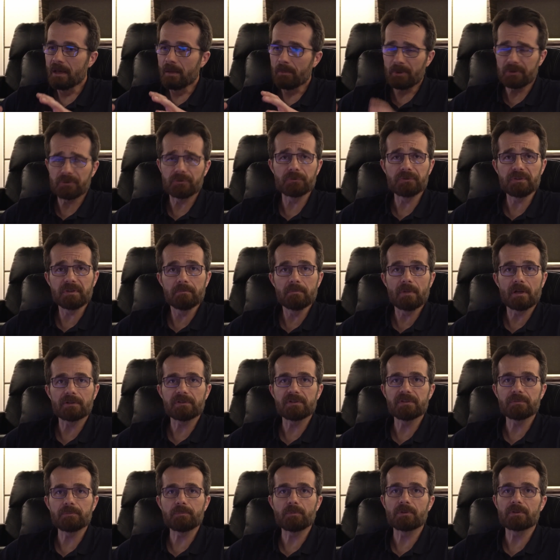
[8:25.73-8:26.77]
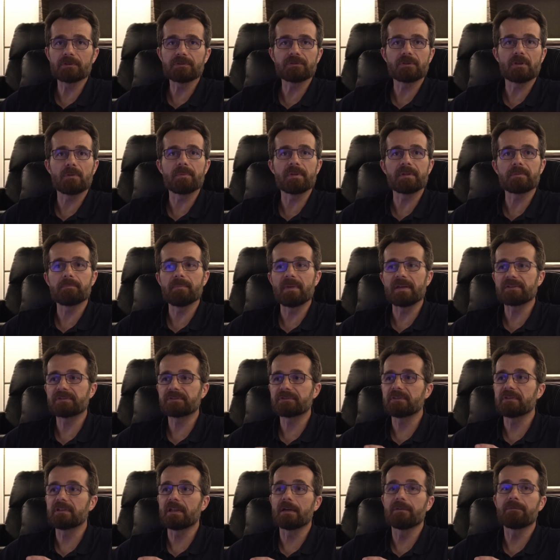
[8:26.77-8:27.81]
But using multiple sub, it
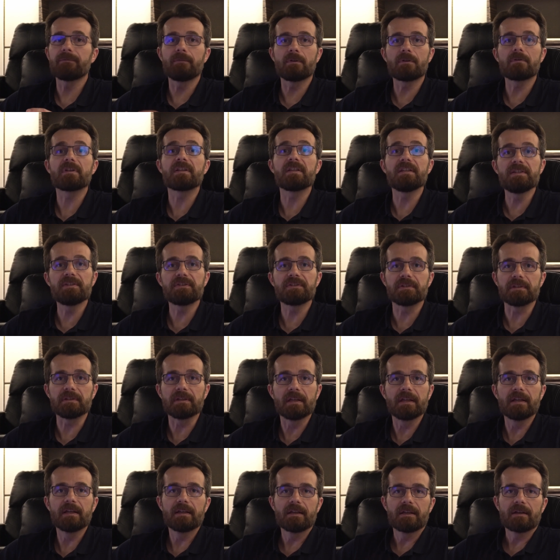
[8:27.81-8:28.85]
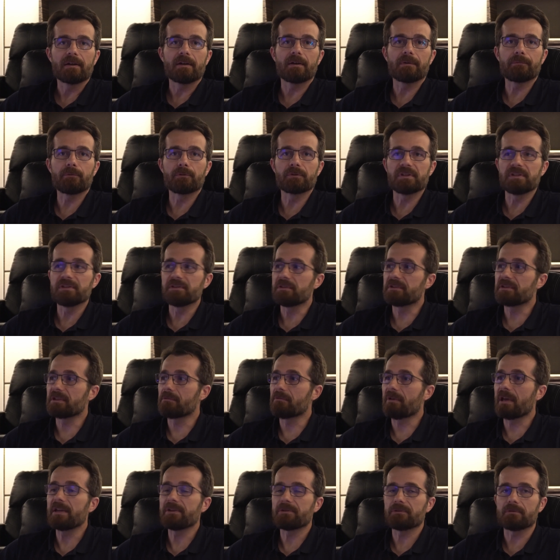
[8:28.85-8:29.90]
makes life very easy uh, for the
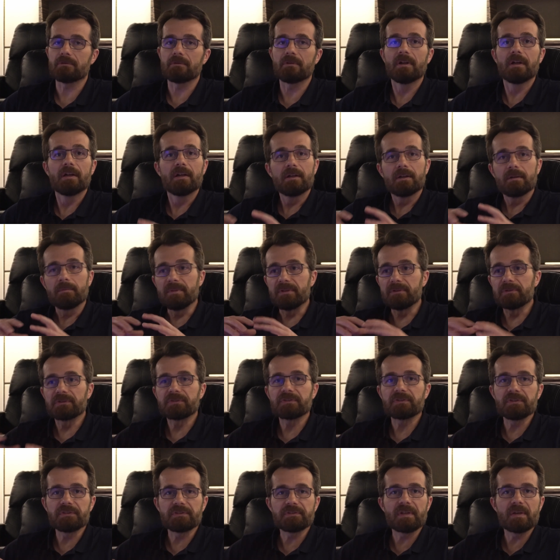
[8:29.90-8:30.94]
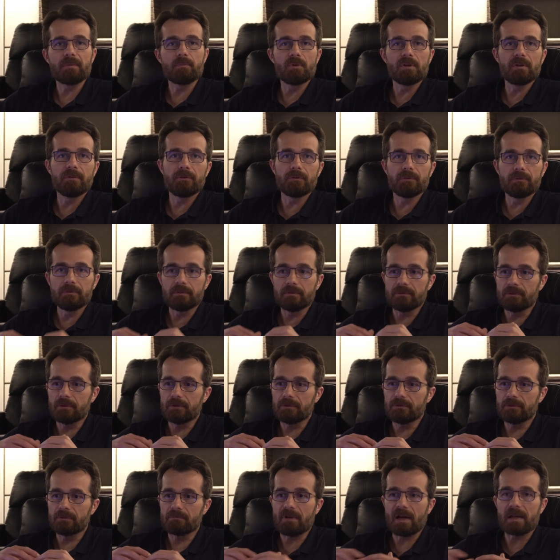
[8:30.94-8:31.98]
integrator. I mean, the system will do
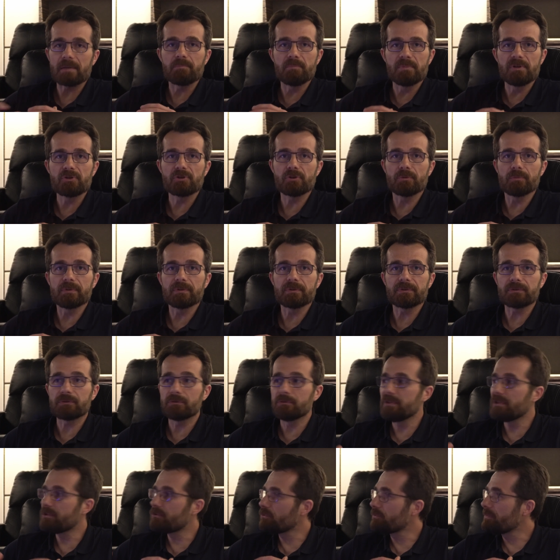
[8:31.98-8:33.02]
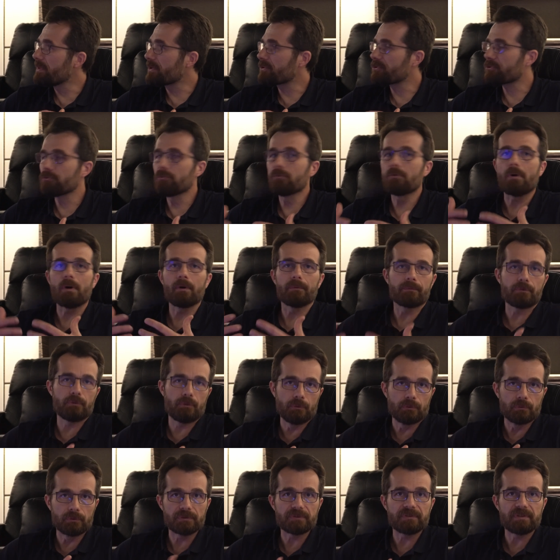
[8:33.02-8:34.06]
the, the right measurements. You need to make sure, of
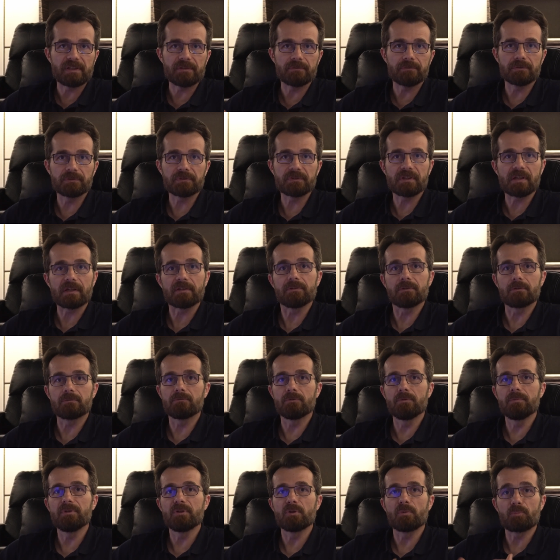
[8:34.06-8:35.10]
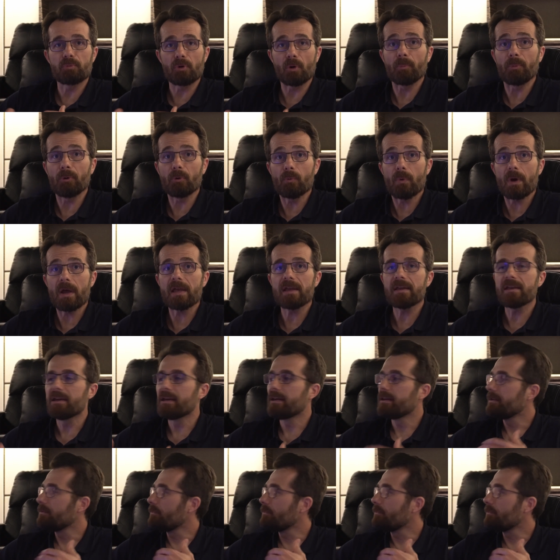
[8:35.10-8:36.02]
course, that you scan the room in the proper way.